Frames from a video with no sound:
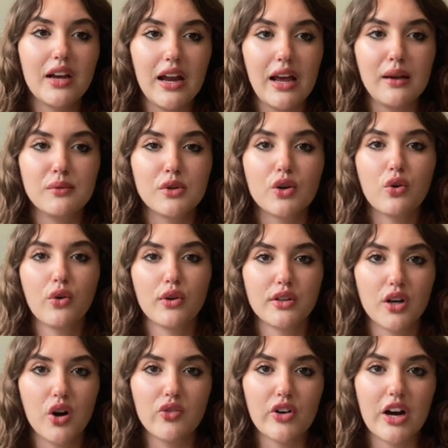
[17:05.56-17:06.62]
named
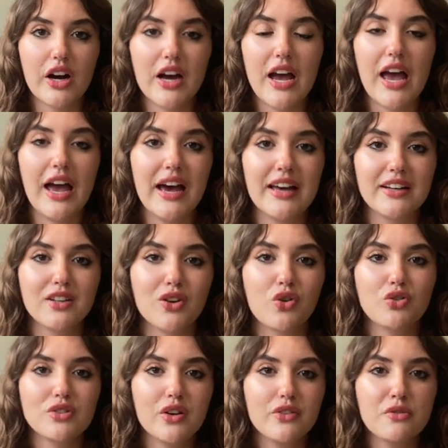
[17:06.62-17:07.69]
Cordova, and
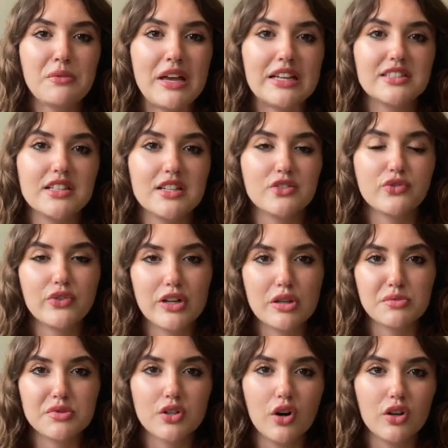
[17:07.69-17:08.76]
Cordova makes these
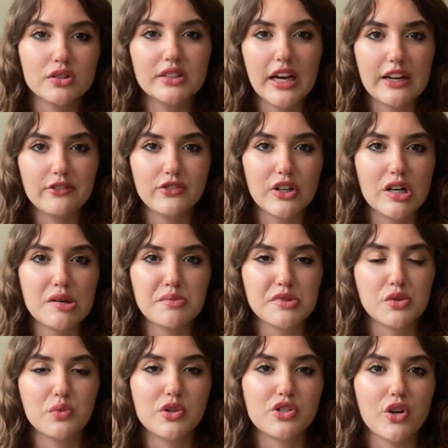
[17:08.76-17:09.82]
films called Night Films,
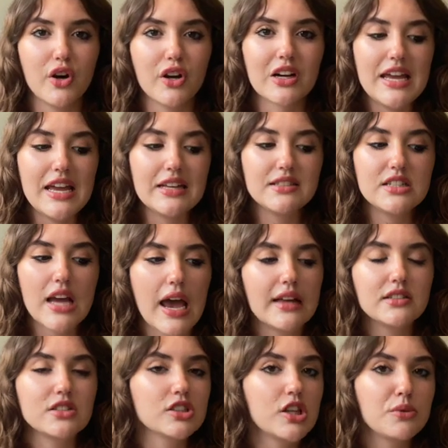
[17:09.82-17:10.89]
which are
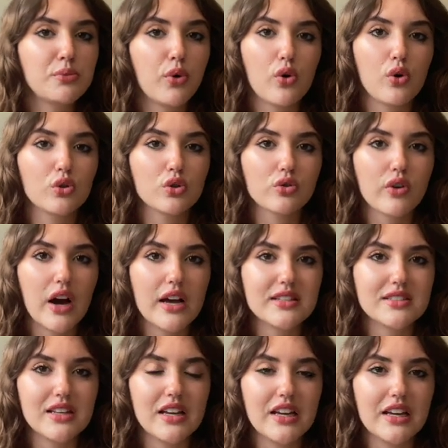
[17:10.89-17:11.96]
intensely
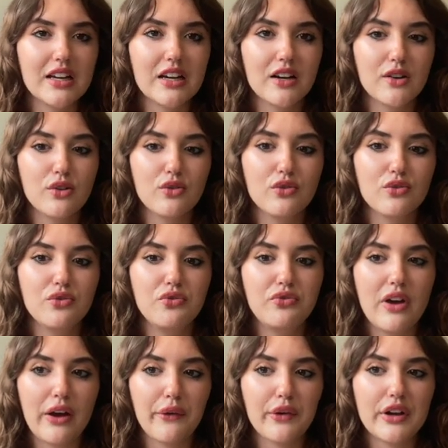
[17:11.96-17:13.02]
polarizing,
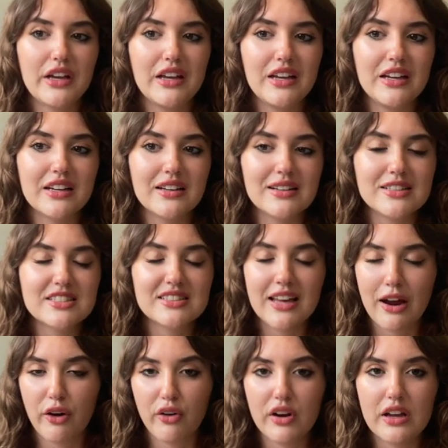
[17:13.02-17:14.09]
very
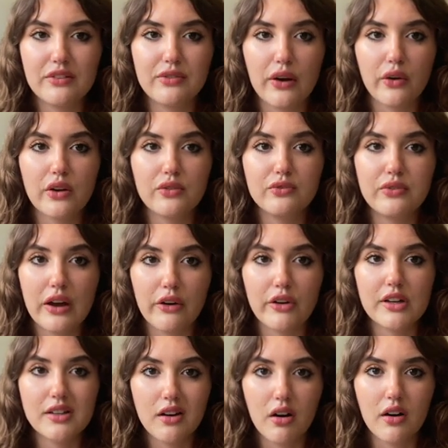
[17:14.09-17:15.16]
scary, very,
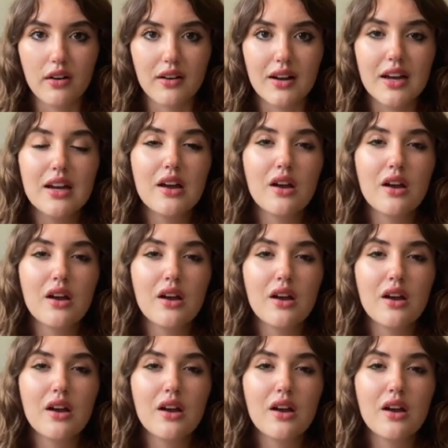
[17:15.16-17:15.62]
very dark